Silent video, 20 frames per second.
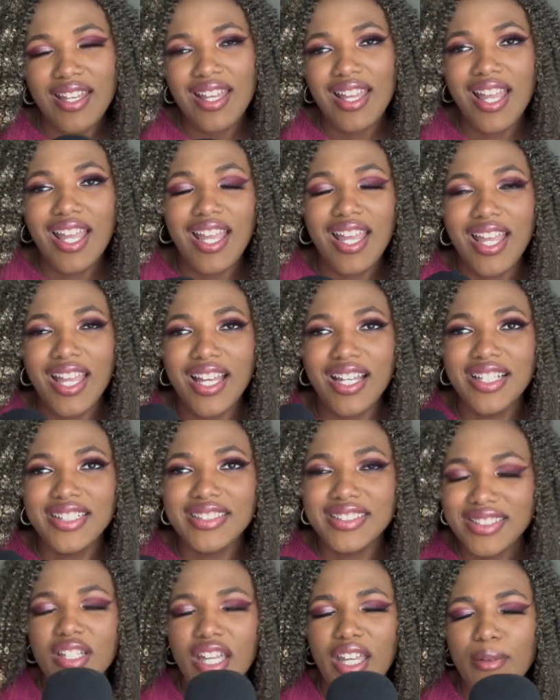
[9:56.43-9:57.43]

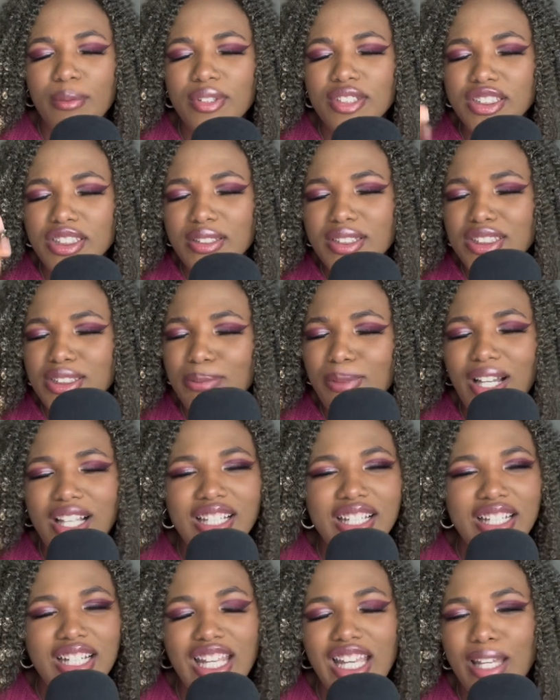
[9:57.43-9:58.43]
And once she was well
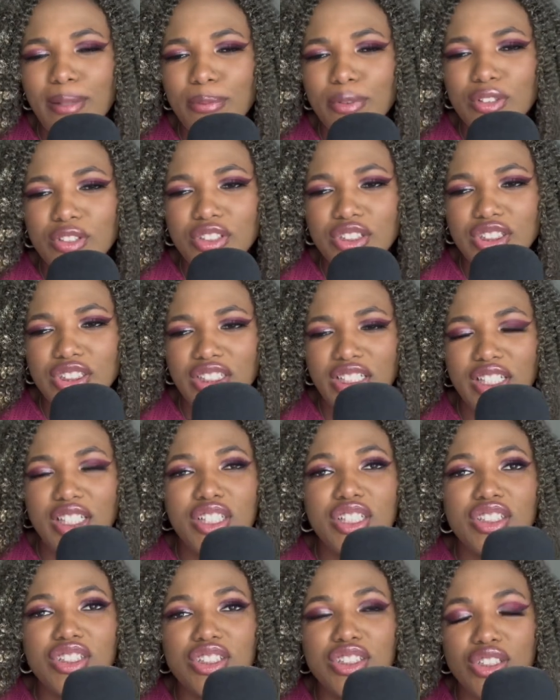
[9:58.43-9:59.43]
and able,
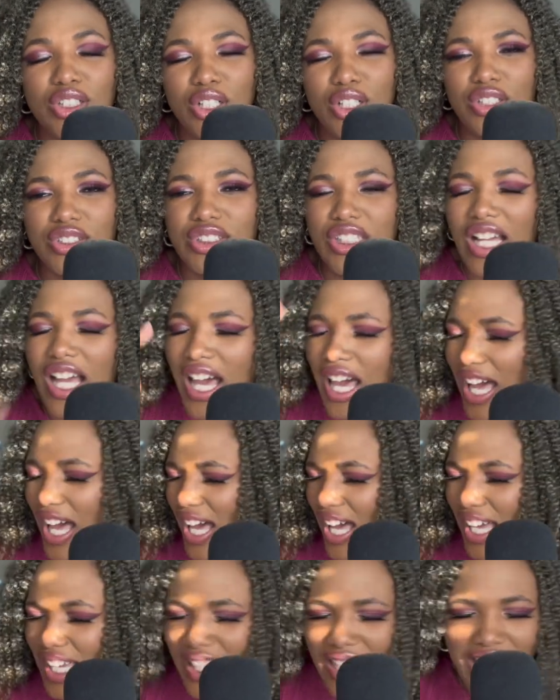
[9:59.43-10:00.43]
she searched
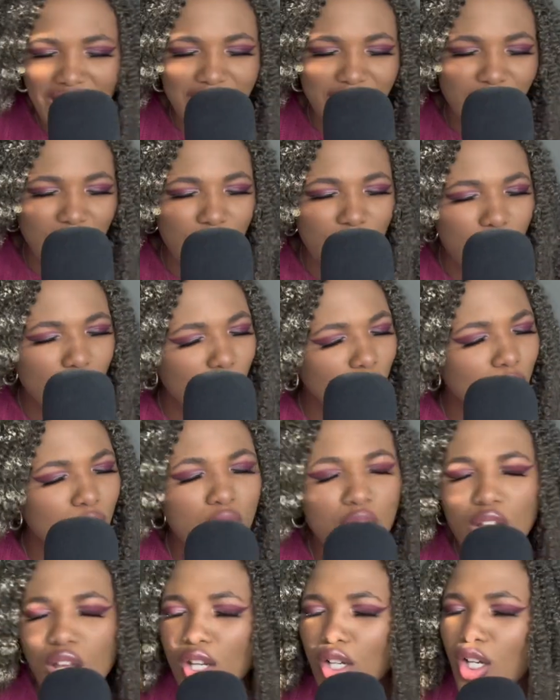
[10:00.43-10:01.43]
high and low,
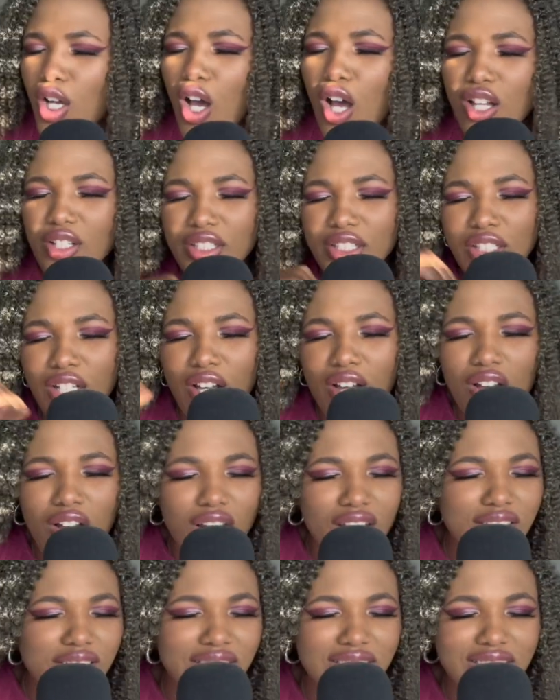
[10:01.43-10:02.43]
calling all the